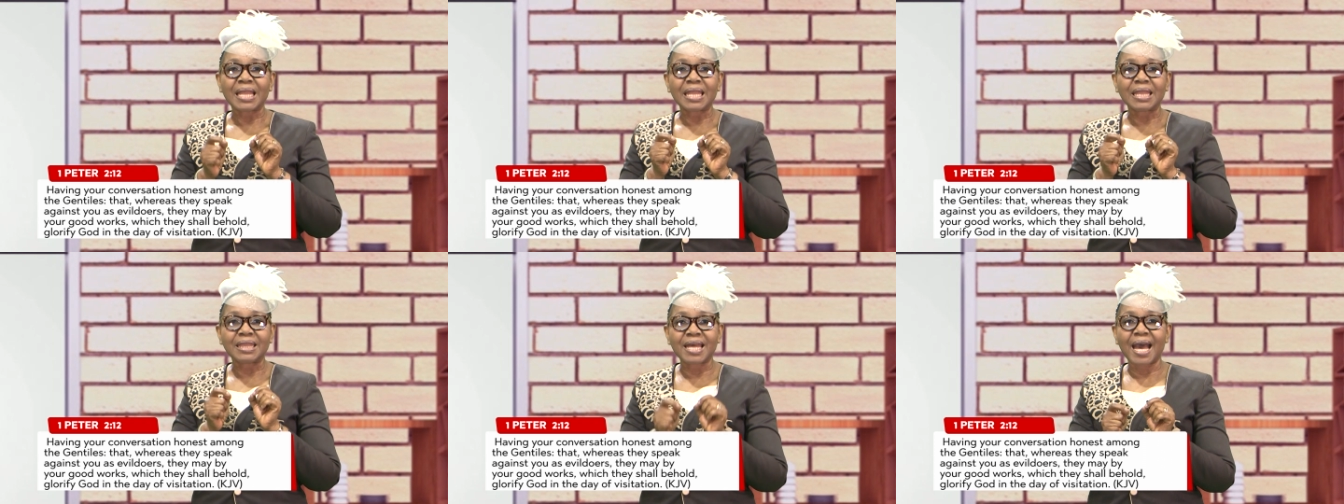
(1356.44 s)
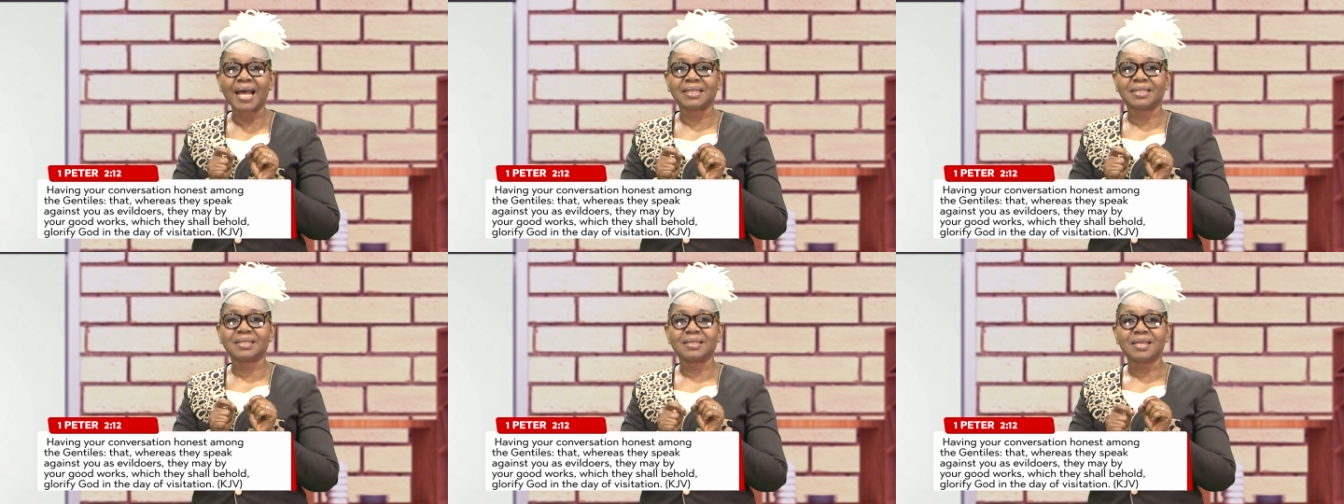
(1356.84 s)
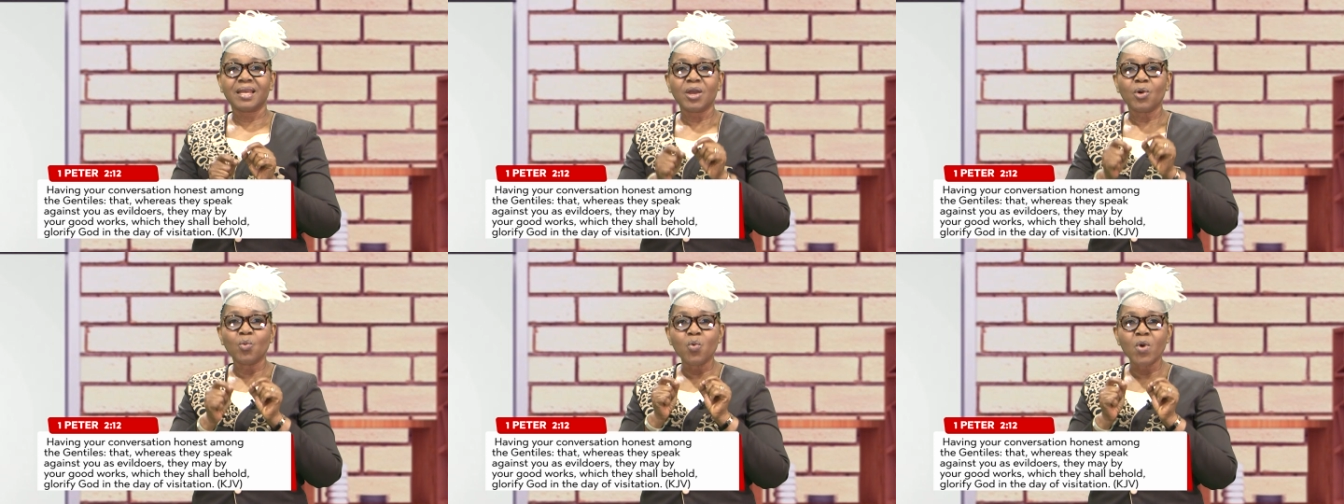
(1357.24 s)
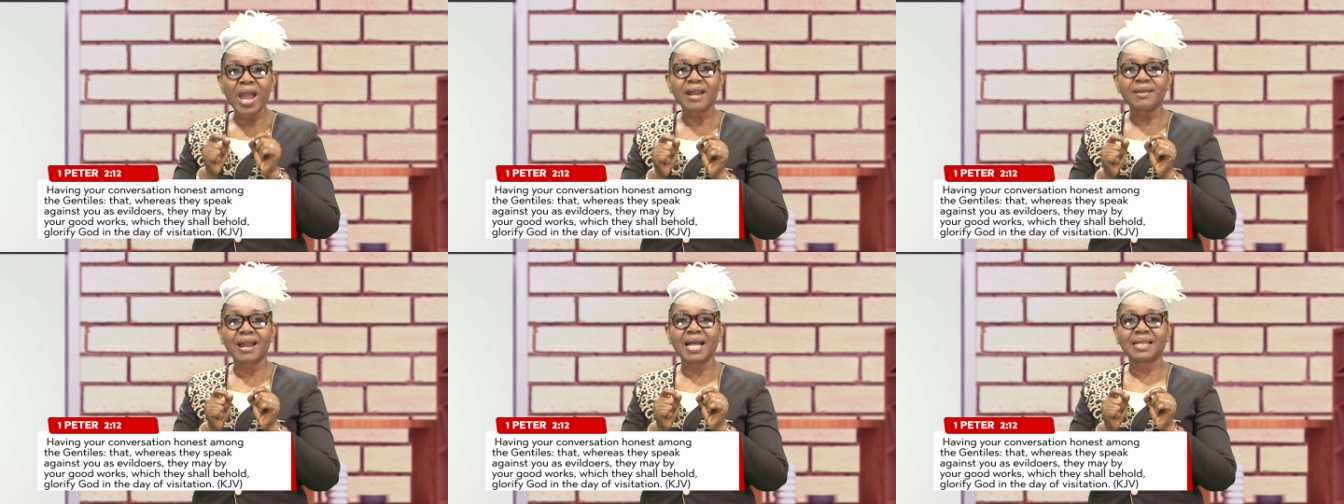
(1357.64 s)
that
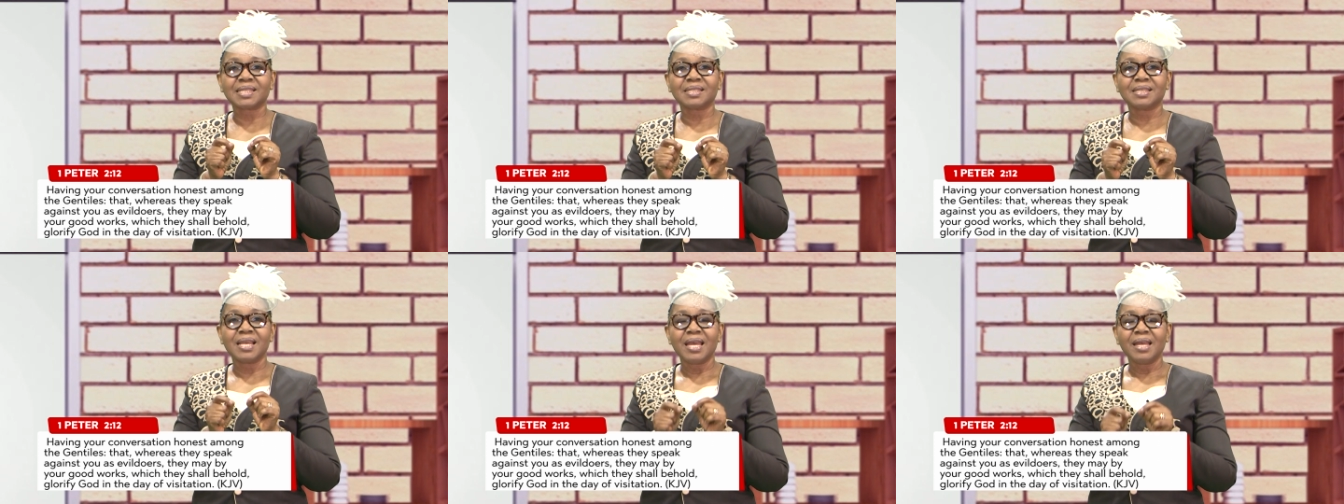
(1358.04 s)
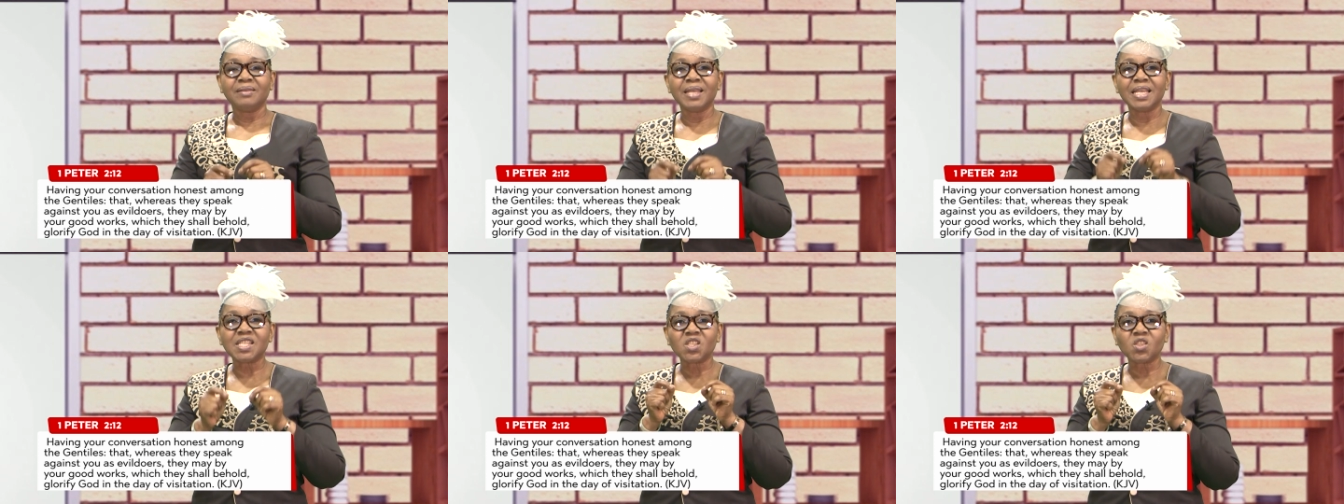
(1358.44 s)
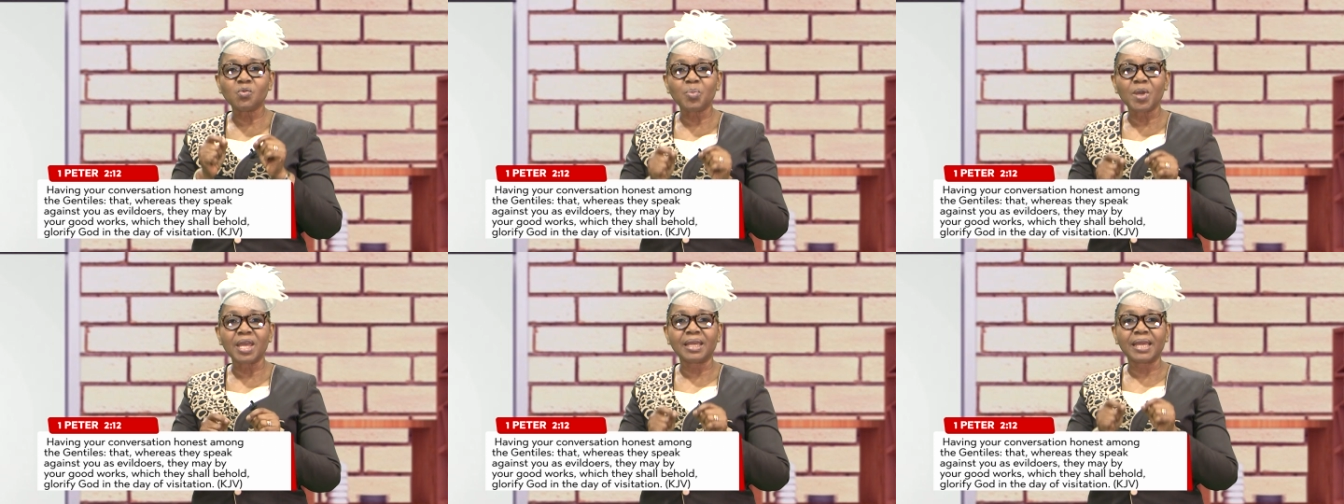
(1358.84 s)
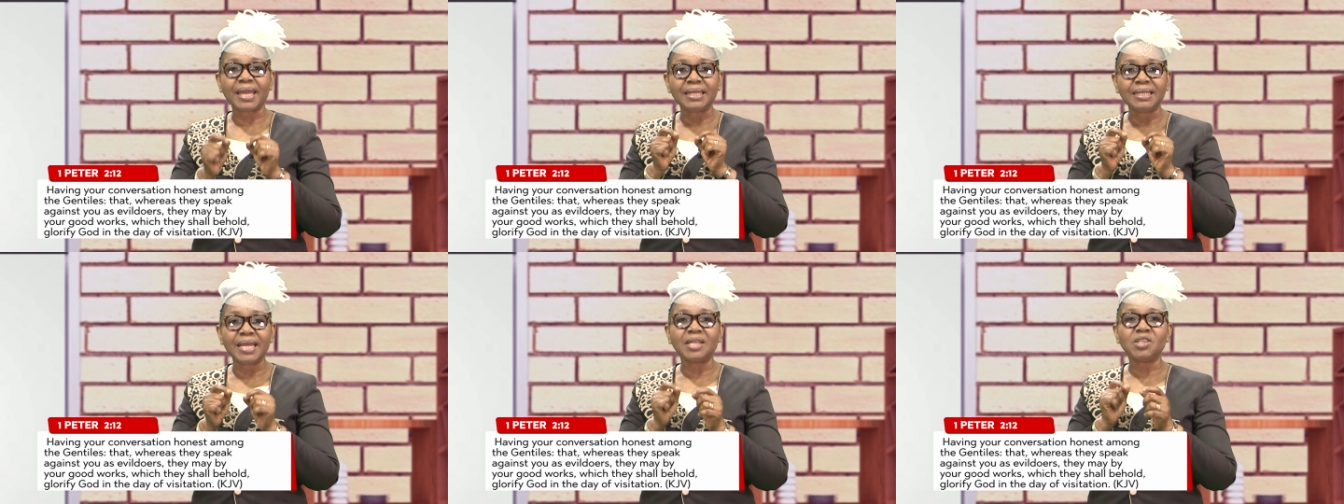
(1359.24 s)
whereas they speak
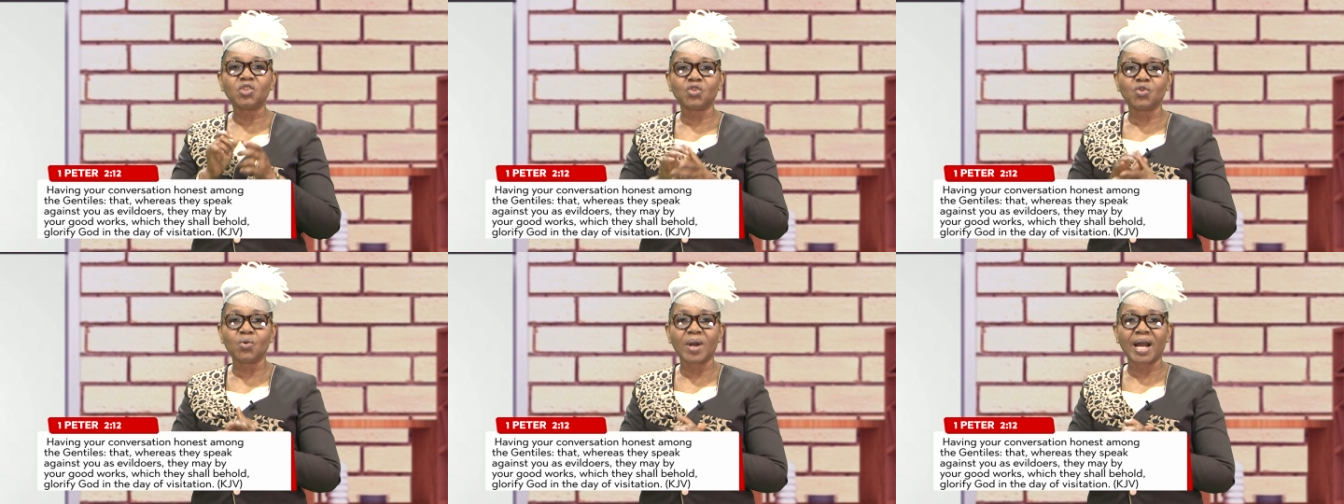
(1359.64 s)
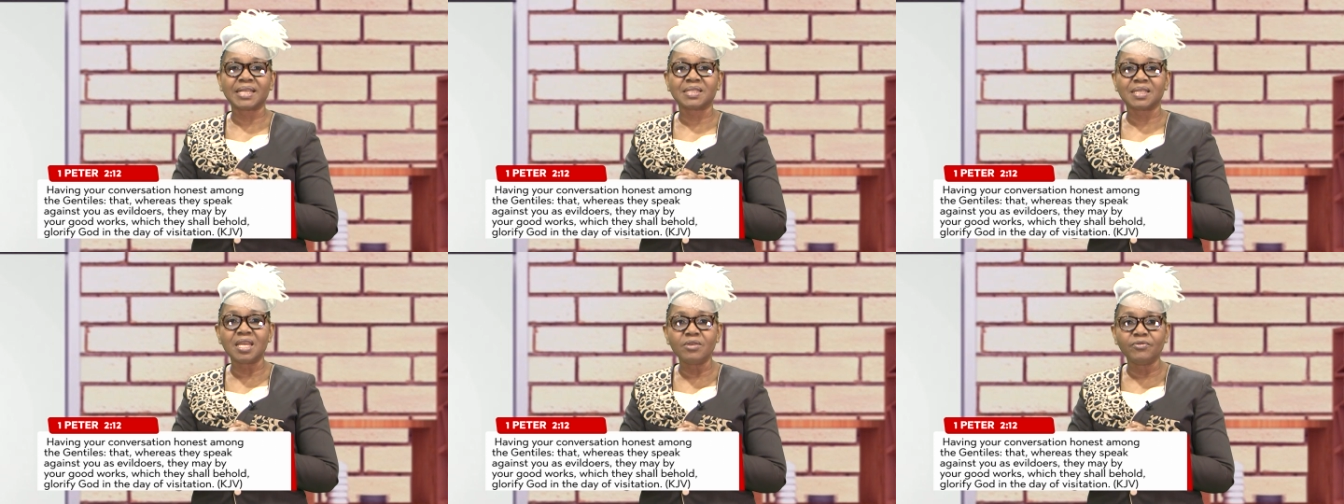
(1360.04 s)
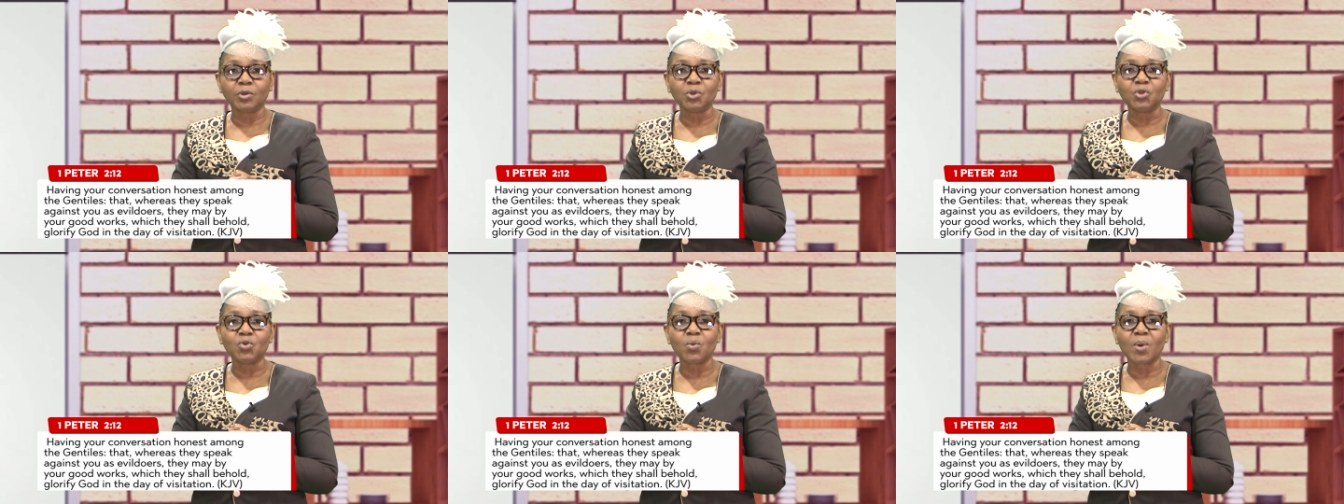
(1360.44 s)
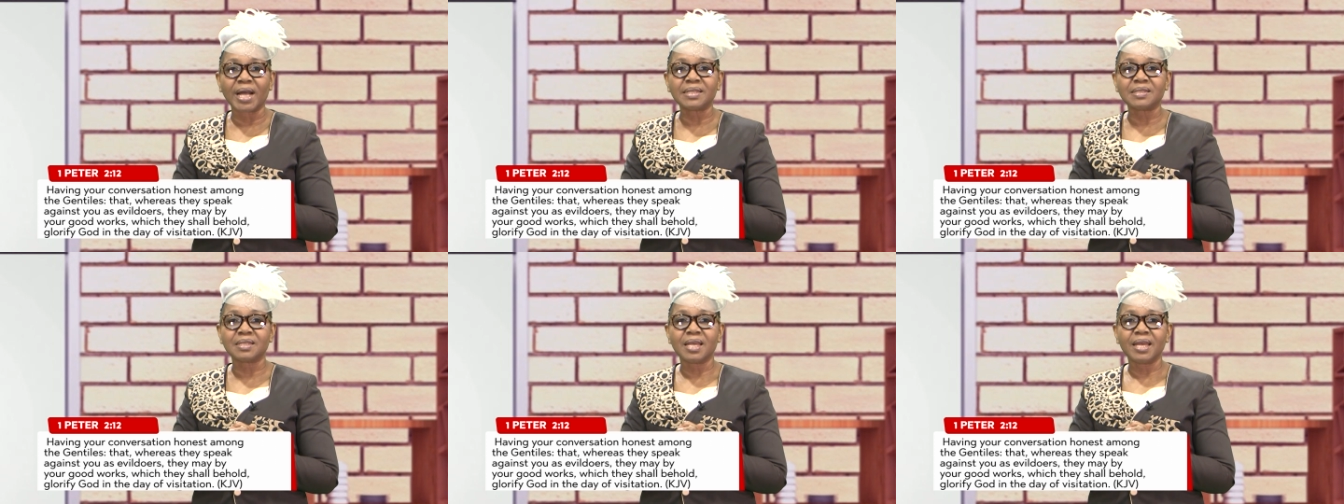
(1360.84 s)
against you as
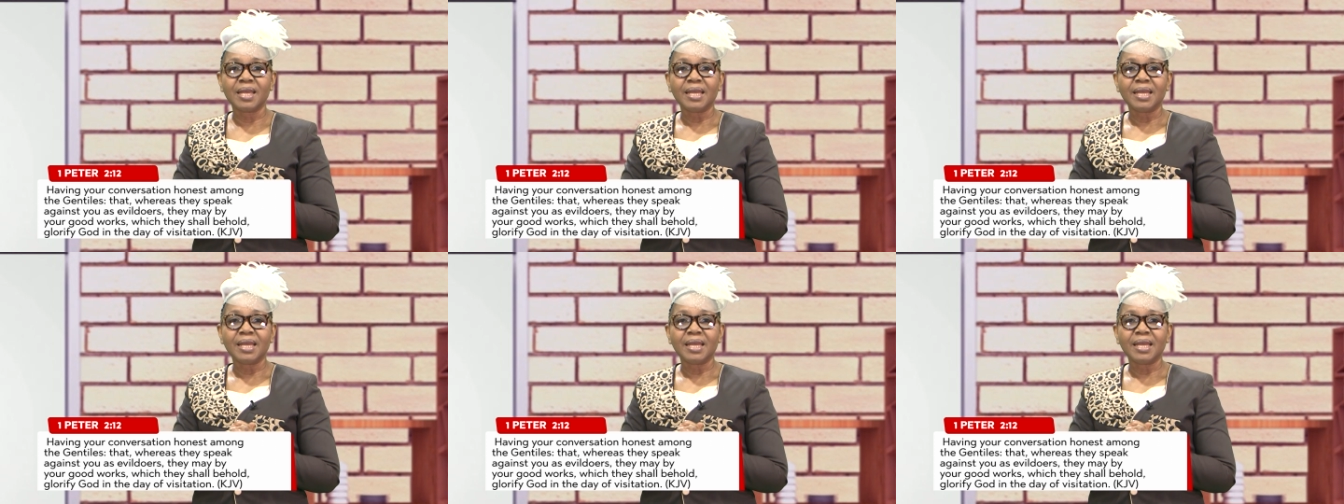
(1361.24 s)
evildoers,